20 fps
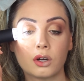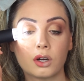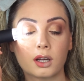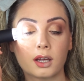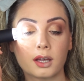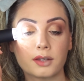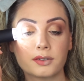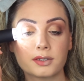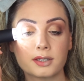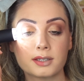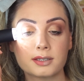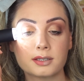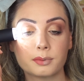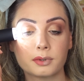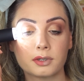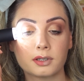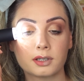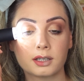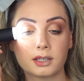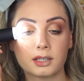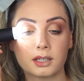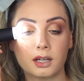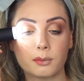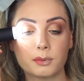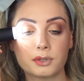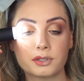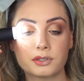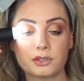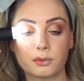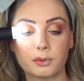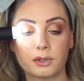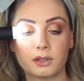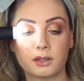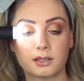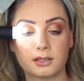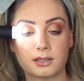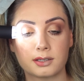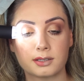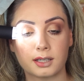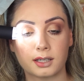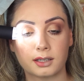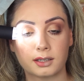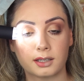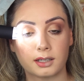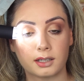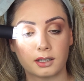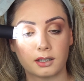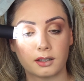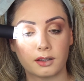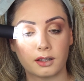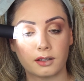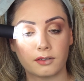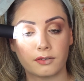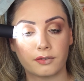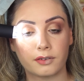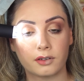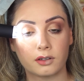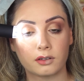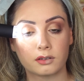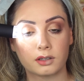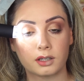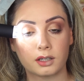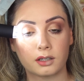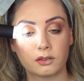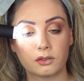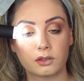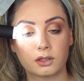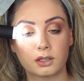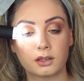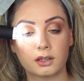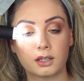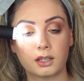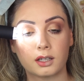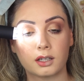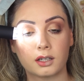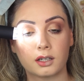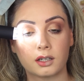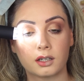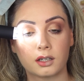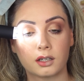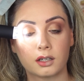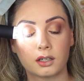Okay, so there's a bit of glitter. I'm assuming this is like the glitter that fell down. Look at that.